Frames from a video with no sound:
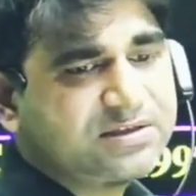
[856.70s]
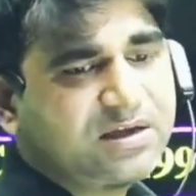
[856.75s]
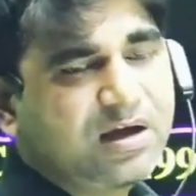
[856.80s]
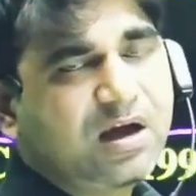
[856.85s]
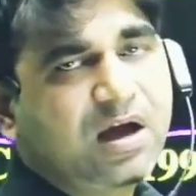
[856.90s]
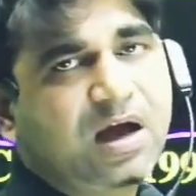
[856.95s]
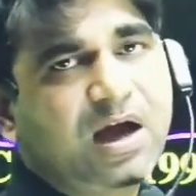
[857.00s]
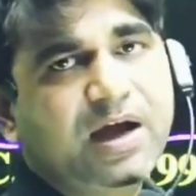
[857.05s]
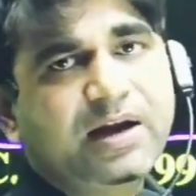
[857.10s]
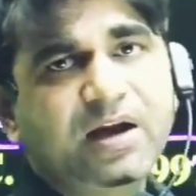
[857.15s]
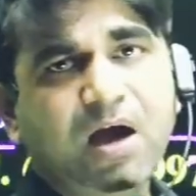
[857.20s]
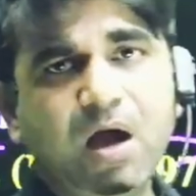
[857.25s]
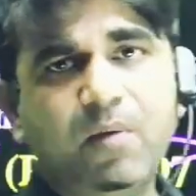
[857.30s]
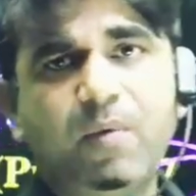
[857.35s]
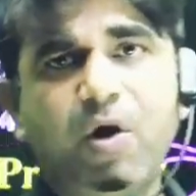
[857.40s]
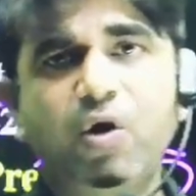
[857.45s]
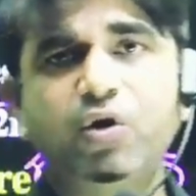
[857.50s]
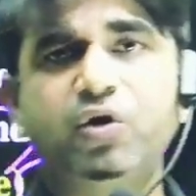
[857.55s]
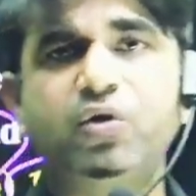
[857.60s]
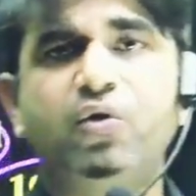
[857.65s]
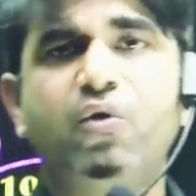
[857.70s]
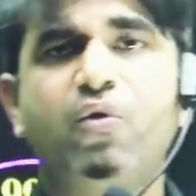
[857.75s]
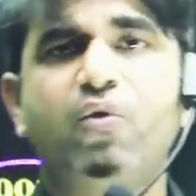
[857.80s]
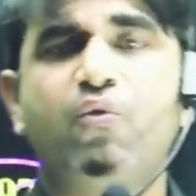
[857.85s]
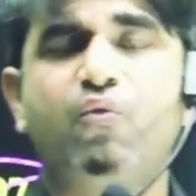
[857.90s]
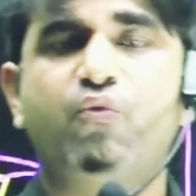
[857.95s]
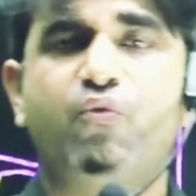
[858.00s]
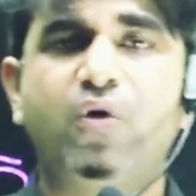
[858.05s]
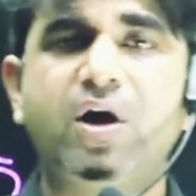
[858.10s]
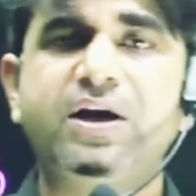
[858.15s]
and about
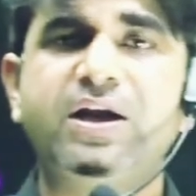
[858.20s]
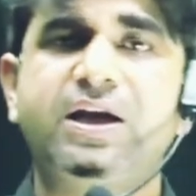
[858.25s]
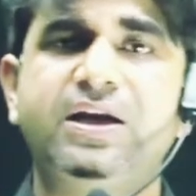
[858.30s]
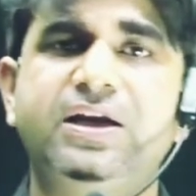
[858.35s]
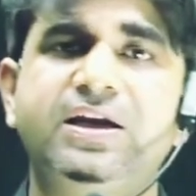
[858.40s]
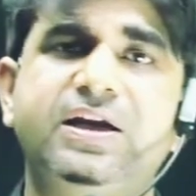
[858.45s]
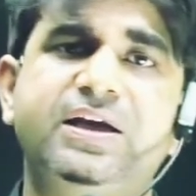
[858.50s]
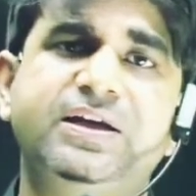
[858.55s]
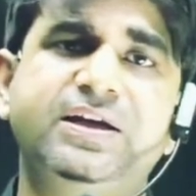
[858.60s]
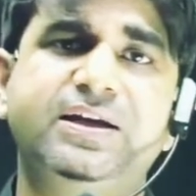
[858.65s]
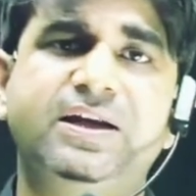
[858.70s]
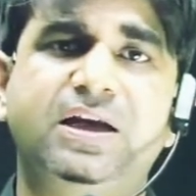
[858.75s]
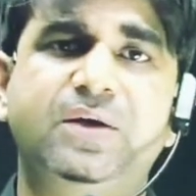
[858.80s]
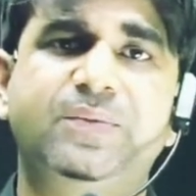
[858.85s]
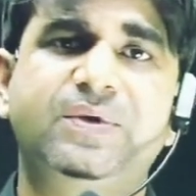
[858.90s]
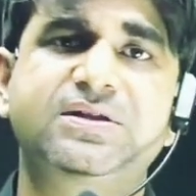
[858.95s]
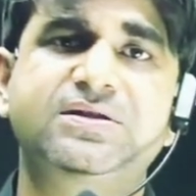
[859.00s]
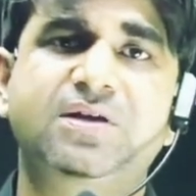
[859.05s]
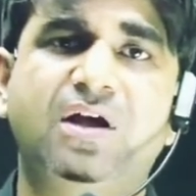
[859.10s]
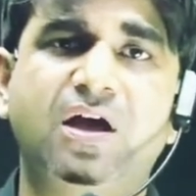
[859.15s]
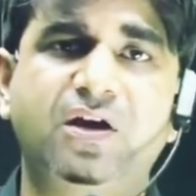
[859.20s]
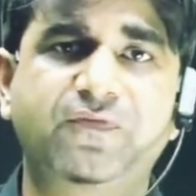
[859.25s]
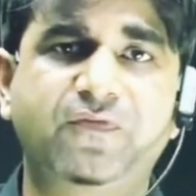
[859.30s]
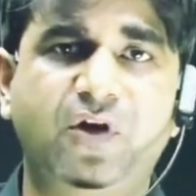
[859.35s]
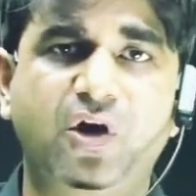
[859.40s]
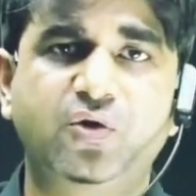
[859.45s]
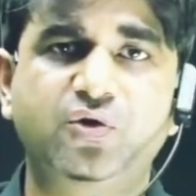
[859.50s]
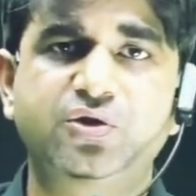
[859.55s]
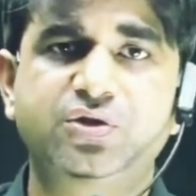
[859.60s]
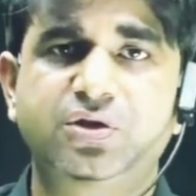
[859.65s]
118 elements are
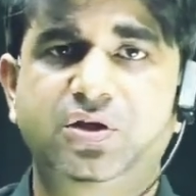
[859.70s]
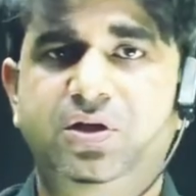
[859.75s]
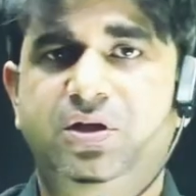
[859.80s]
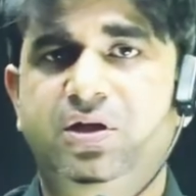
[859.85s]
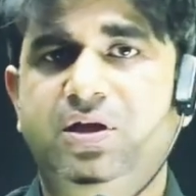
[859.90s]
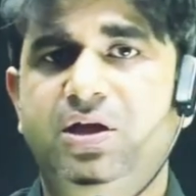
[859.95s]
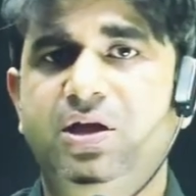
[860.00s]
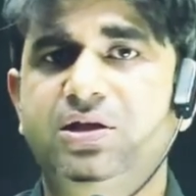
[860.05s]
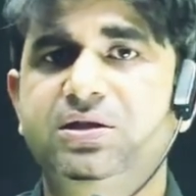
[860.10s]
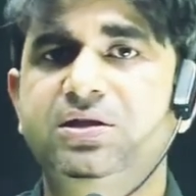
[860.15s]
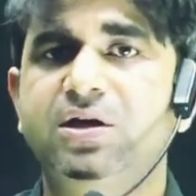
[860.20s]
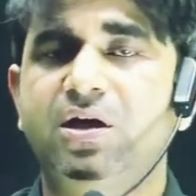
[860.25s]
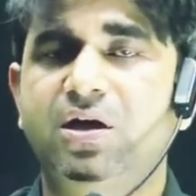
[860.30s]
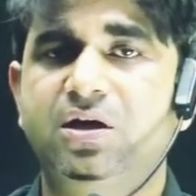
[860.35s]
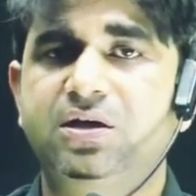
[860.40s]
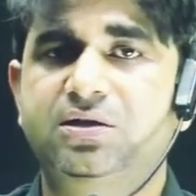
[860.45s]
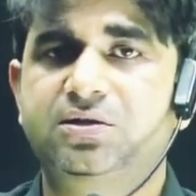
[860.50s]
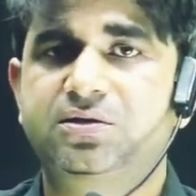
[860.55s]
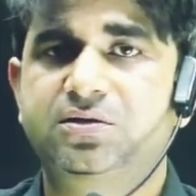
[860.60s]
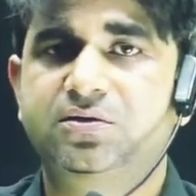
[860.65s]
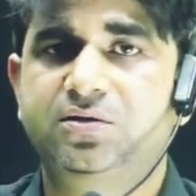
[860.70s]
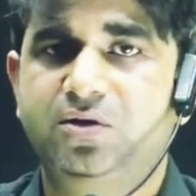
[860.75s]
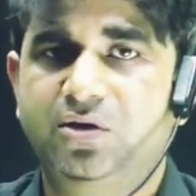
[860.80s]
found on the earth.